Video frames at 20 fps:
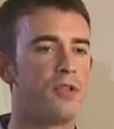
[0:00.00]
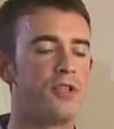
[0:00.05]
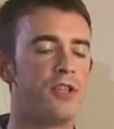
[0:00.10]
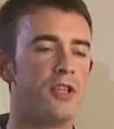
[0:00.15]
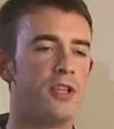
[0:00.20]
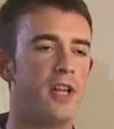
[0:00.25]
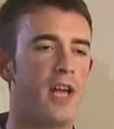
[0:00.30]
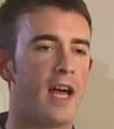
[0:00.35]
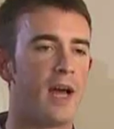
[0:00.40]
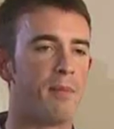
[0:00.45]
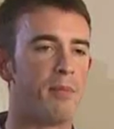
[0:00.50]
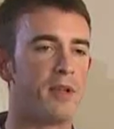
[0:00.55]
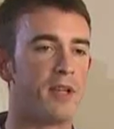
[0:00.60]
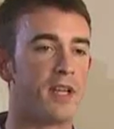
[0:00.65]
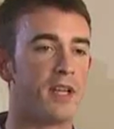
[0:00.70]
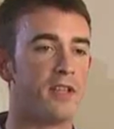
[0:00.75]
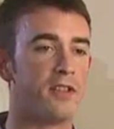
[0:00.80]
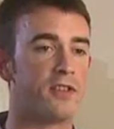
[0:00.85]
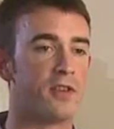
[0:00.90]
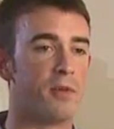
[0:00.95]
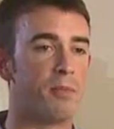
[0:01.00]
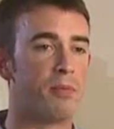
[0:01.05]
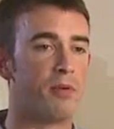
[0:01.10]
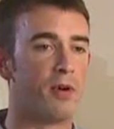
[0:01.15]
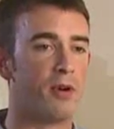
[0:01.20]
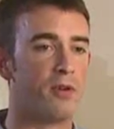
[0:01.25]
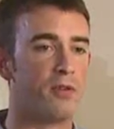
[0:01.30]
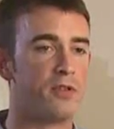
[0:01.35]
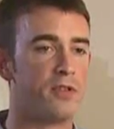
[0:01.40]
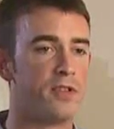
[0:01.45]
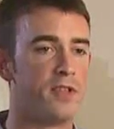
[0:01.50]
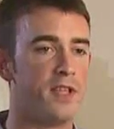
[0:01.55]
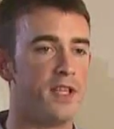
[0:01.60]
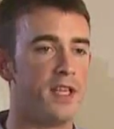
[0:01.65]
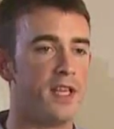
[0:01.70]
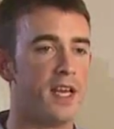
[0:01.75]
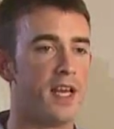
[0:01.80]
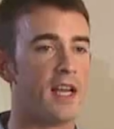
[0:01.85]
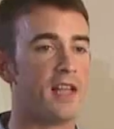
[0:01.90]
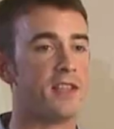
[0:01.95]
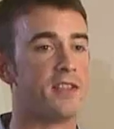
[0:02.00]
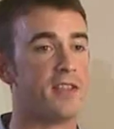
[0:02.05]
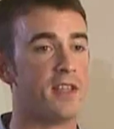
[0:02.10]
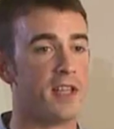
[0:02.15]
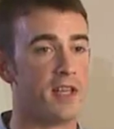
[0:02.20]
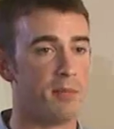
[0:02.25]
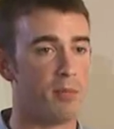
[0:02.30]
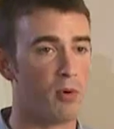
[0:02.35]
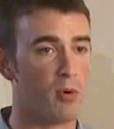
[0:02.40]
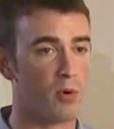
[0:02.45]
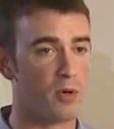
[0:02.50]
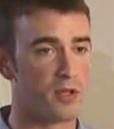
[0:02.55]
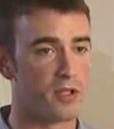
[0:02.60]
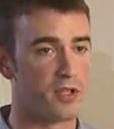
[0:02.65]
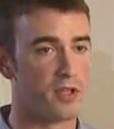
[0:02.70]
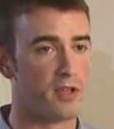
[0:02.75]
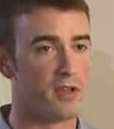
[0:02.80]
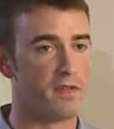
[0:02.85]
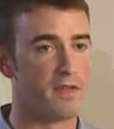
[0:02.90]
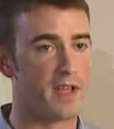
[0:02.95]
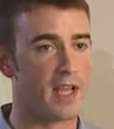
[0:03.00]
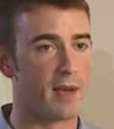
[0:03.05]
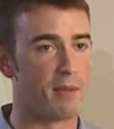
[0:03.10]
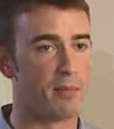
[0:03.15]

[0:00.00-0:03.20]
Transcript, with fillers: should applicants approach the essay portion of the